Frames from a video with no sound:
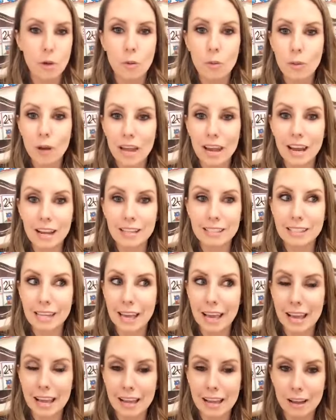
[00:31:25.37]
When I
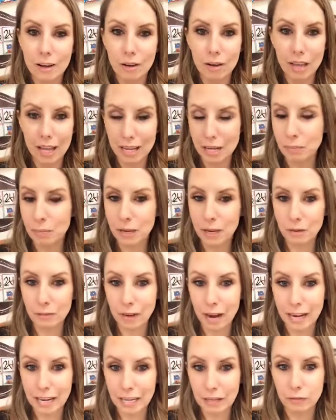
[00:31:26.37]
say independent
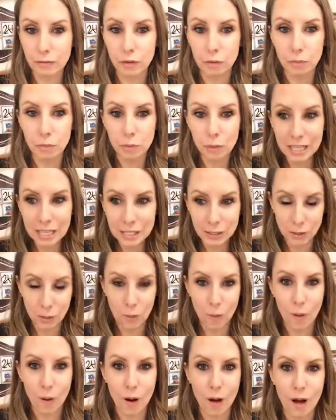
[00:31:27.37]
writing for
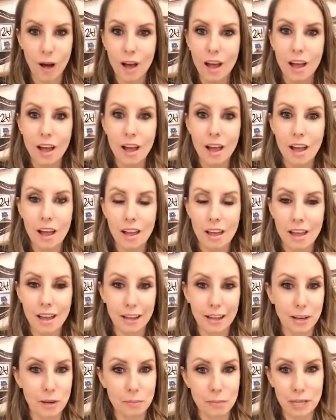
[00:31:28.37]
preschool,
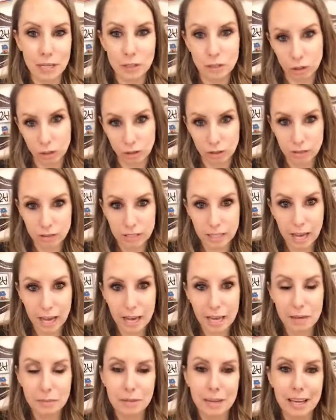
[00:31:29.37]
it could be journal
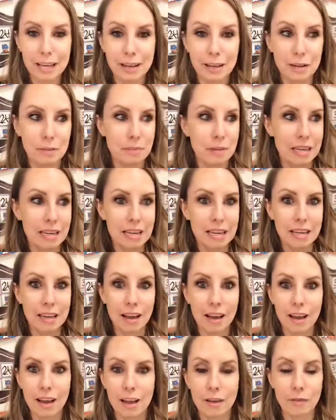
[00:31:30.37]
time. It could
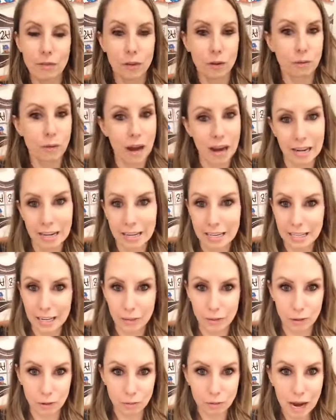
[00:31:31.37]
be if they're writing
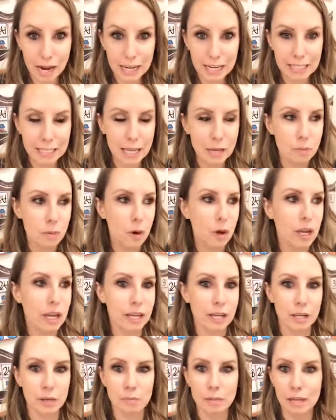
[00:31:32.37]
at their writing table.
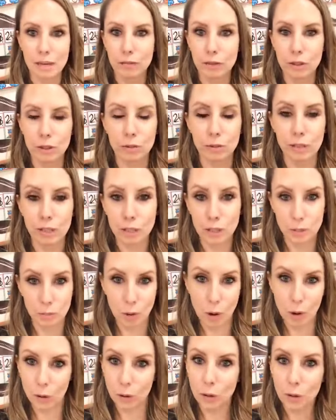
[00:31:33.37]
It could be if you're doing a
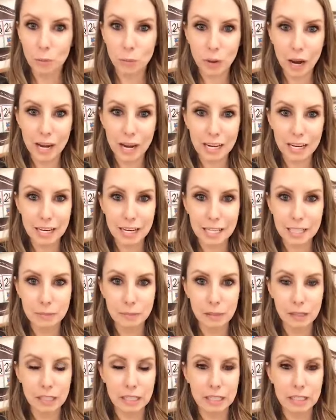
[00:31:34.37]
small group writing
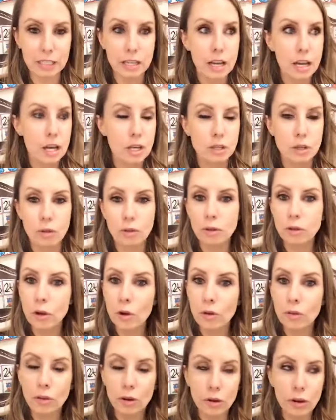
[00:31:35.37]
experience. So you
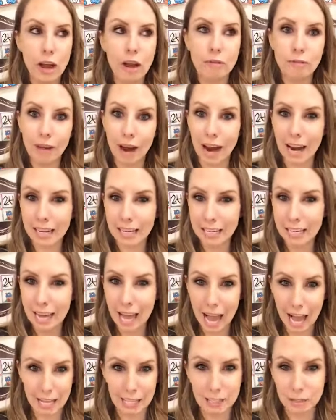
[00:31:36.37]
don't, they're not writing
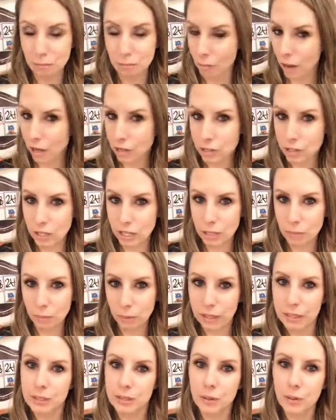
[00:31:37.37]
as much in
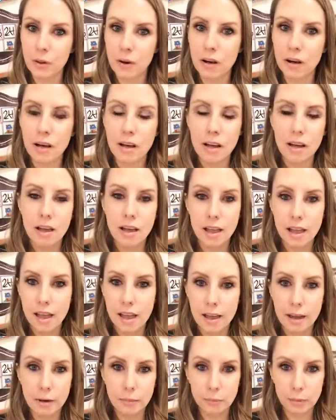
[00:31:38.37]
preschool
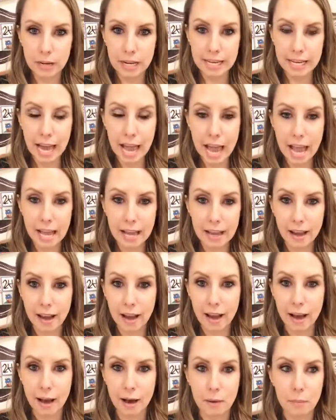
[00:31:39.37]
and pre-K,
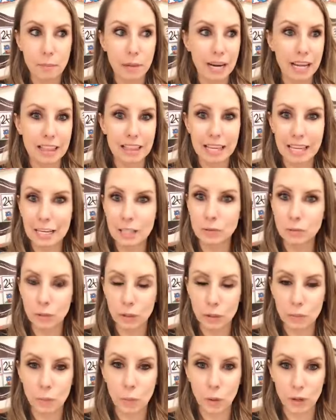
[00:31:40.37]
um, but I think it's
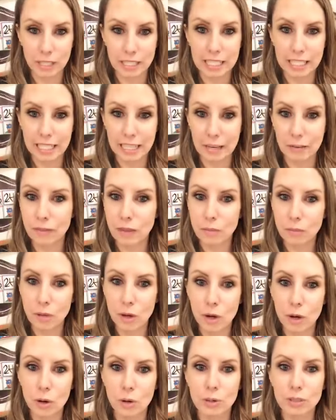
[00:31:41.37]
really important to give them
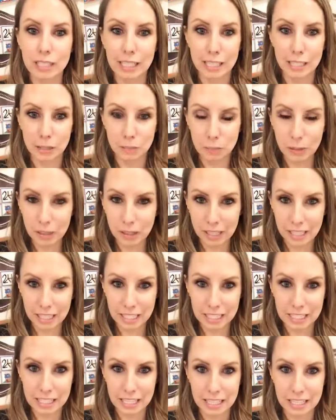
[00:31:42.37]
those
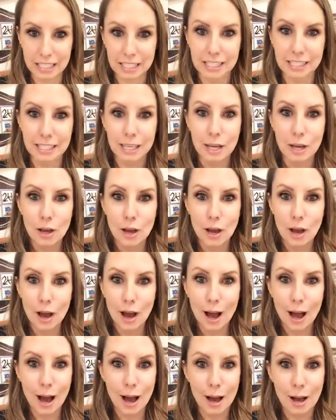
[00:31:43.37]
experiences
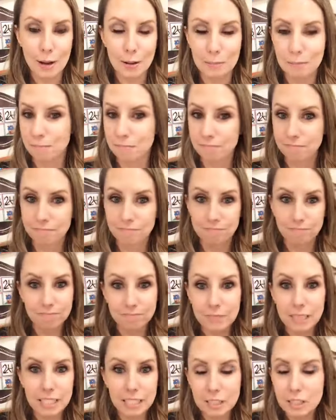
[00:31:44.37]
um,
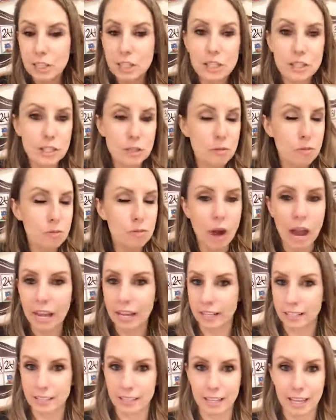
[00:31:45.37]
just to
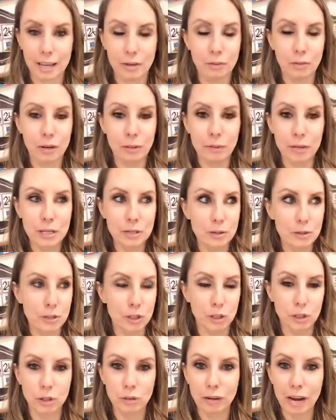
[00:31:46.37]
write. And when we do
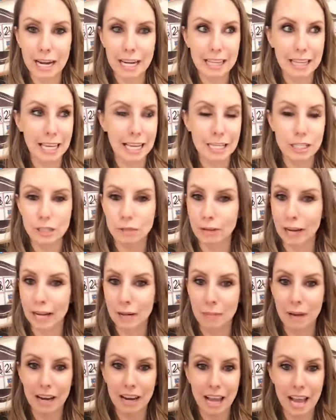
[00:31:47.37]
journal writing, they get to
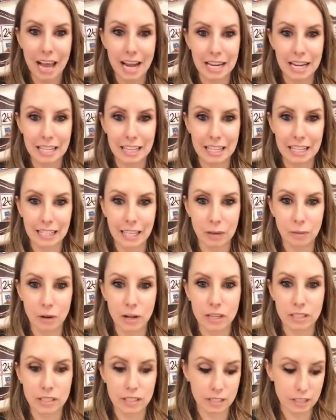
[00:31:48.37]
write about anything they
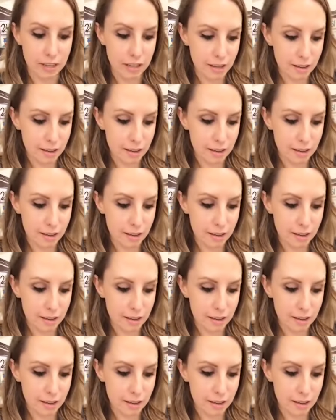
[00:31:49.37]
want.